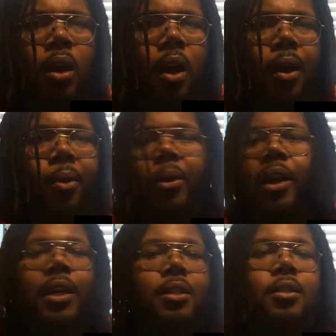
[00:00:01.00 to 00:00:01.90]
All
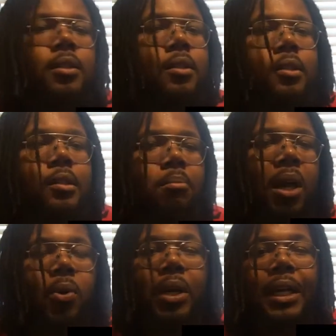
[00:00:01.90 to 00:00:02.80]
right, I'm
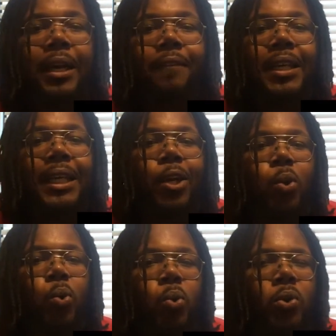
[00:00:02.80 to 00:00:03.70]
back with another
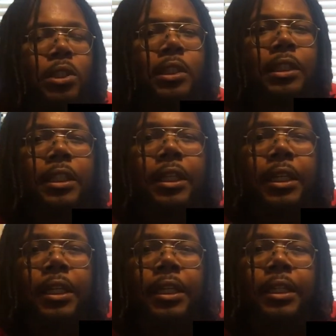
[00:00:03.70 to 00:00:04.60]
video.
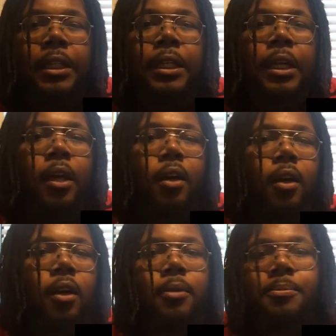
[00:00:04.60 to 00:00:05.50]
I'm
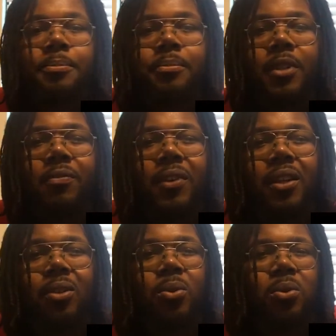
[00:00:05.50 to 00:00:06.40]

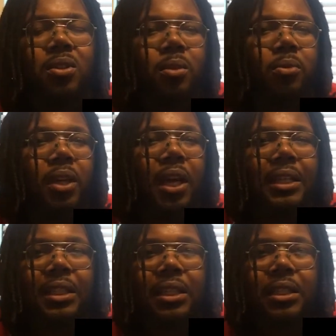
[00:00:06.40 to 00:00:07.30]
finna do some
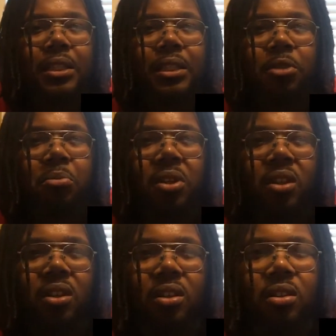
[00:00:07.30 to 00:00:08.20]
reaction. They just sent me a,
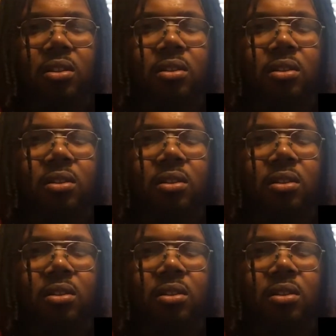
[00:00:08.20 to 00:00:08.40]
a